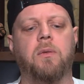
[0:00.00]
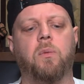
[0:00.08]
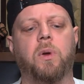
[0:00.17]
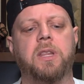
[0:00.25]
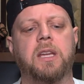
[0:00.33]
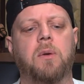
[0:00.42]

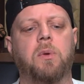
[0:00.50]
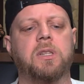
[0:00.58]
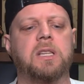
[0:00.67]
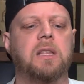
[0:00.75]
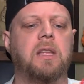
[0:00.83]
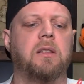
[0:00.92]
One thing I will
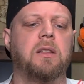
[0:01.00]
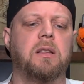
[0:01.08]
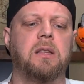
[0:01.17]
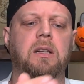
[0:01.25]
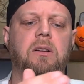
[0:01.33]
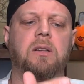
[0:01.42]
say, that
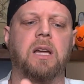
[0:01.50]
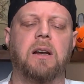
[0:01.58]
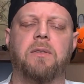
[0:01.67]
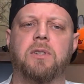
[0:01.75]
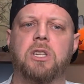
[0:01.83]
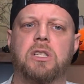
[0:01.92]
a little kind
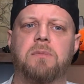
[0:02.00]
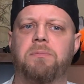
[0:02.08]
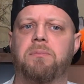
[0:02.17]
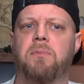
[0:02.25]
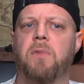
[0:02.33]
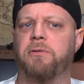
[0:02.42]
of just
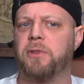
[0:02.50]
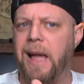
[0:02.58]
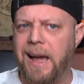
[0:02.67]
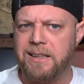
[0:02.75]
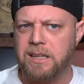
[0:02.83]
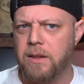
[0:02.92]

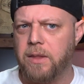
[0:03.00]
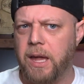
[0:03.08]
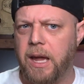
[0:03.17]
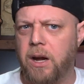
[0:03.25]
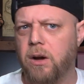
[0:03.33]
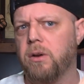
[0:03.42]
flat on the
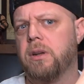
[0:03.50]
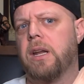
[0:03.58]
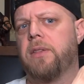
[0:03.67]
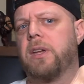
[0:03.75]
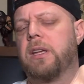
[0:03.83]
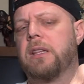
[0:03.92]
hair,
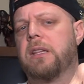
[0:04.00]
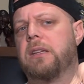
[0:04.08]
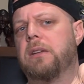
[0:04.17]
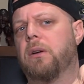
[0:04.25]
nothing,